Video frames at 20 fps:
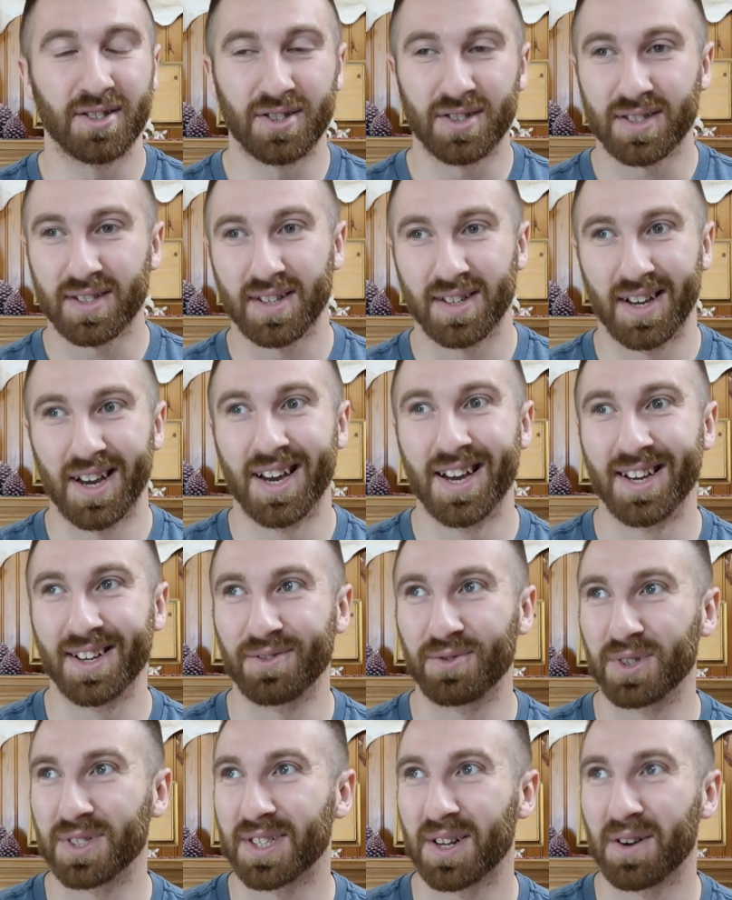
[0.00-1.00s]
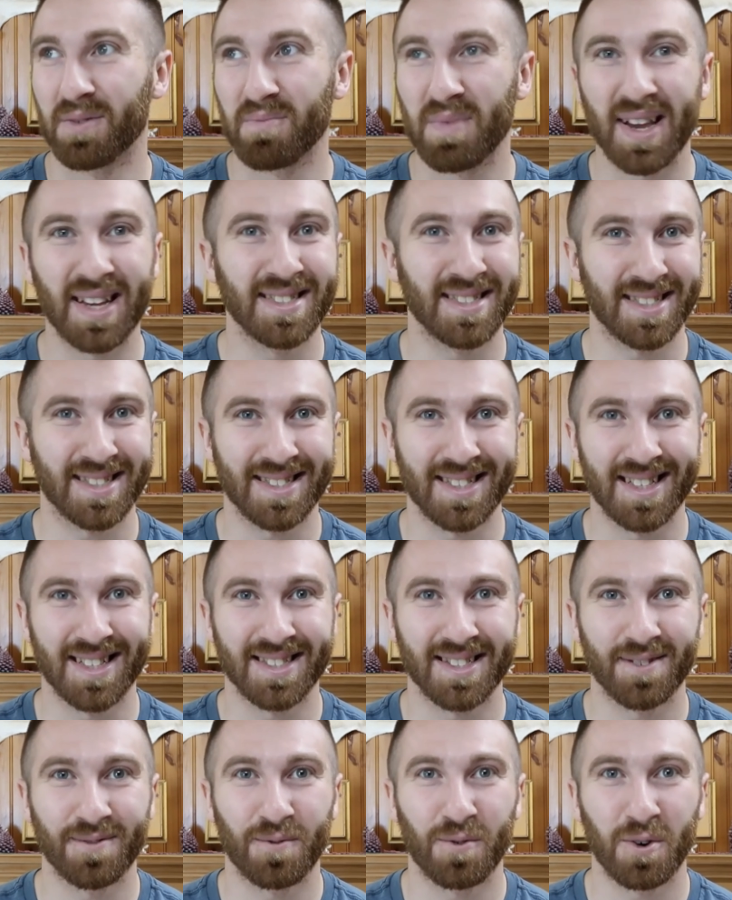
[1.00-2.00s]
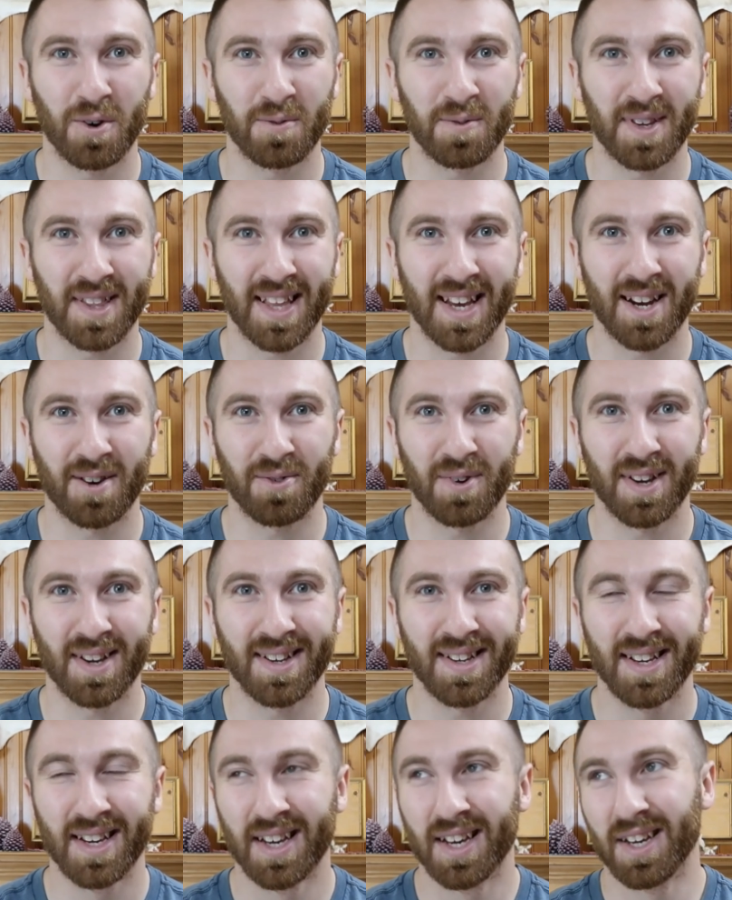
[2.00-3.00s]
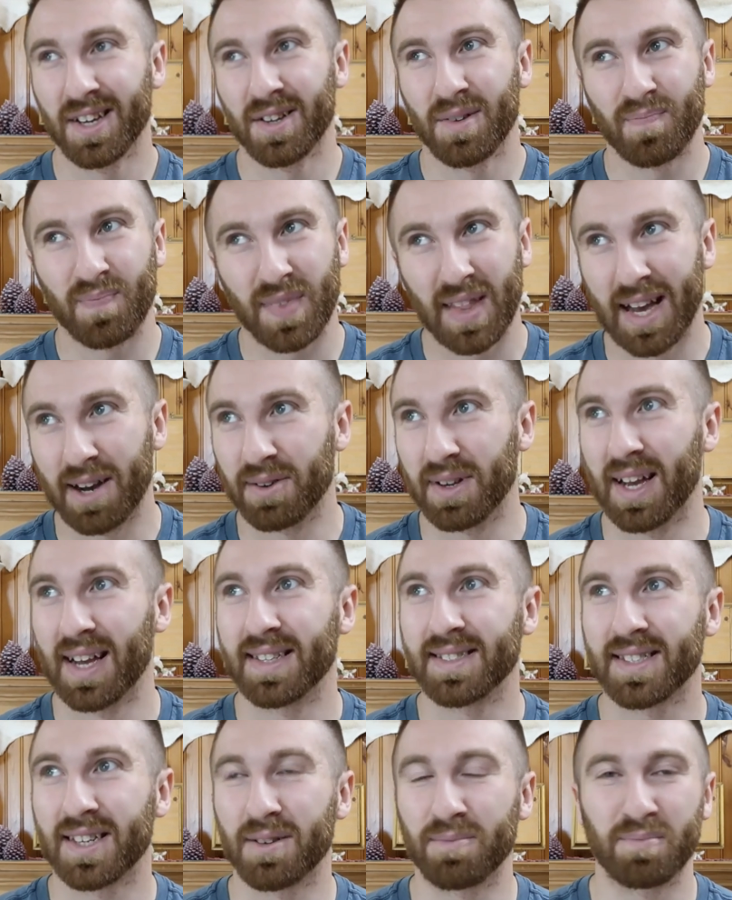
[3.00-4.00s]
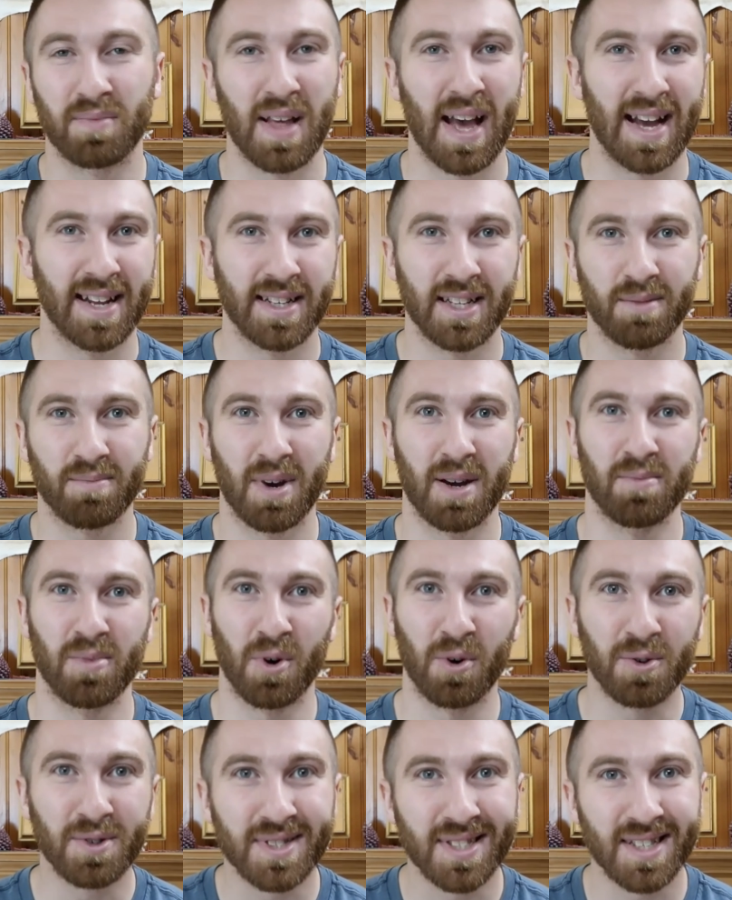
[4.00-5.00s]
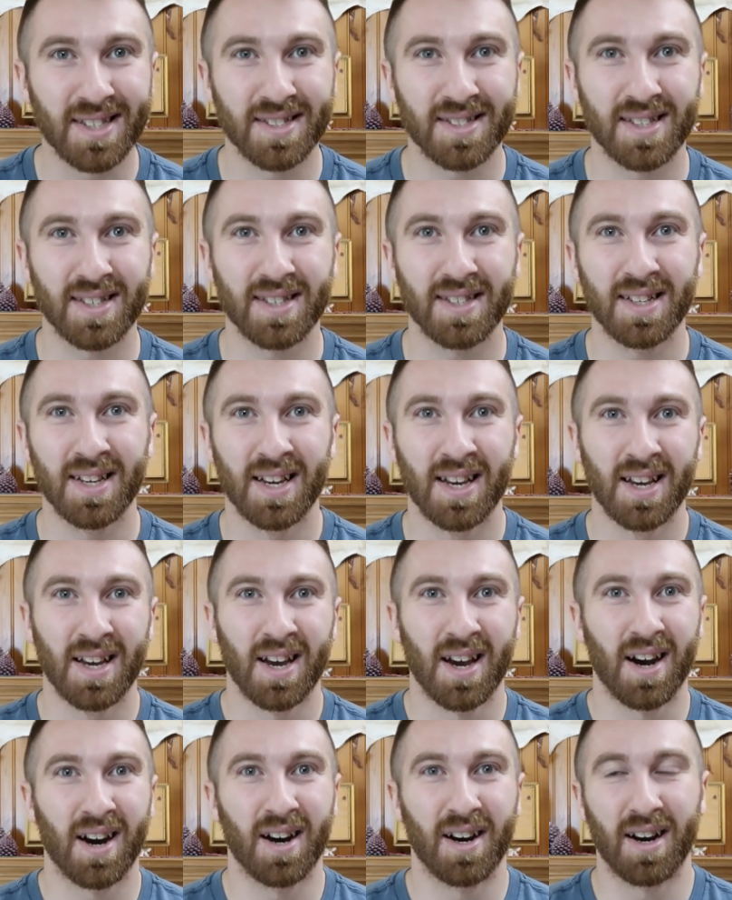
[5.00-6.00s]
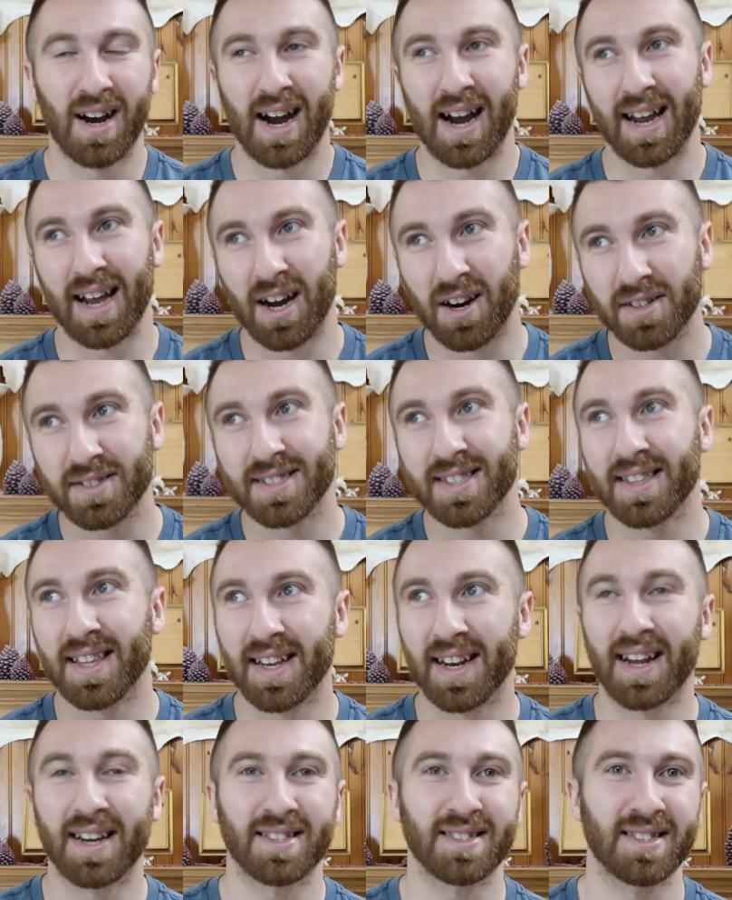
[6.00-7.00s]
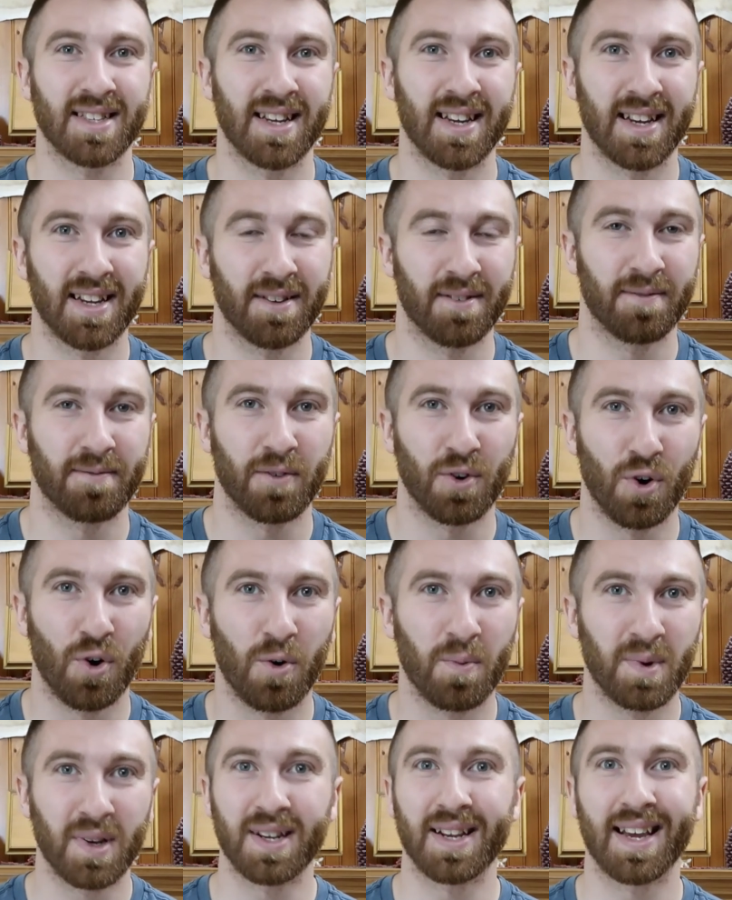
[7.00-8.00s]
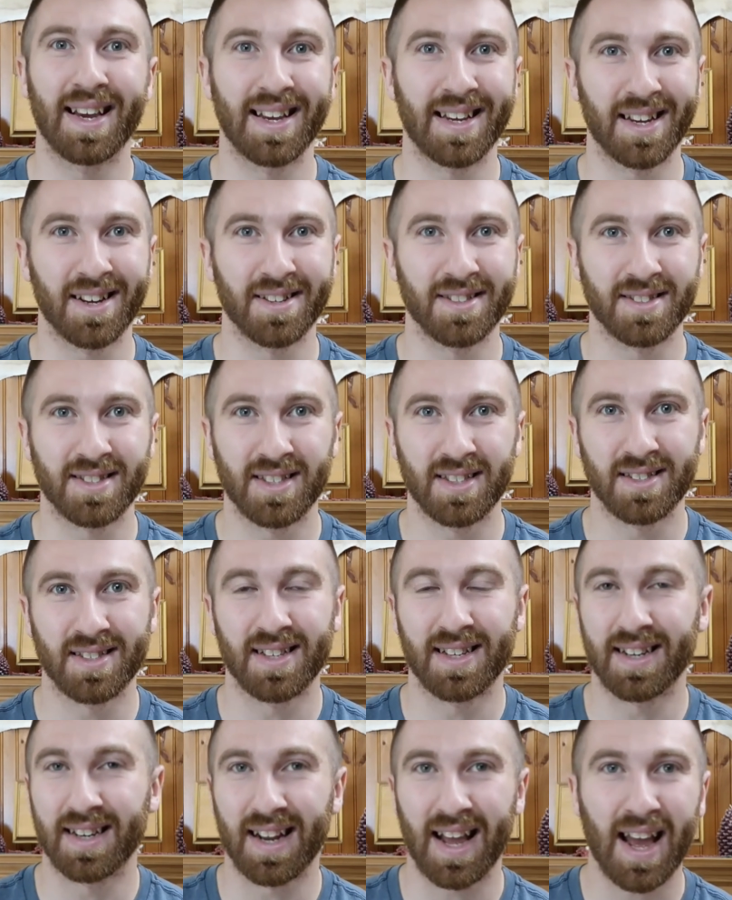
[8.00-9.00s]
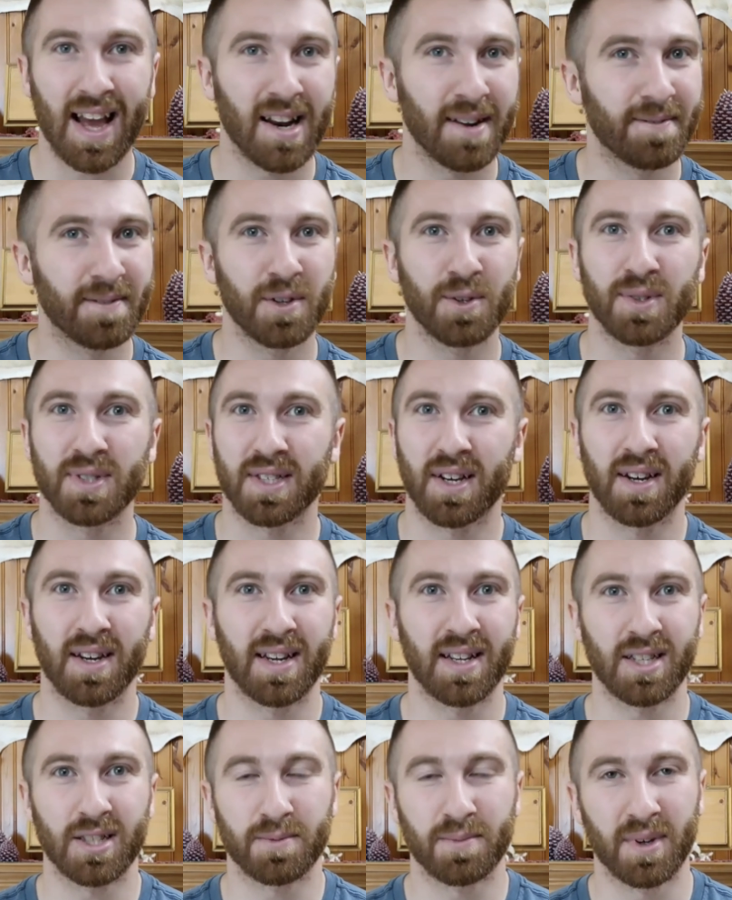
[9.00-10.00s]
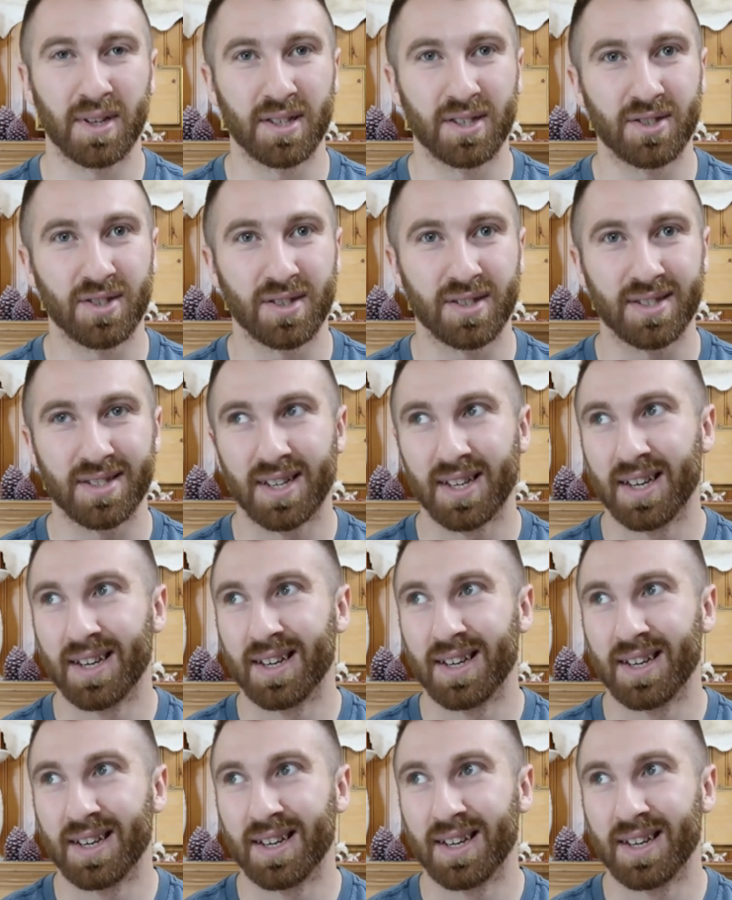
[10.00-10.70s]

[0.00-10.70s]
just it was an amazing season for me that way. That ended up ending my bow season. I hunted the next day for opening day gun season and had a few sightings, but just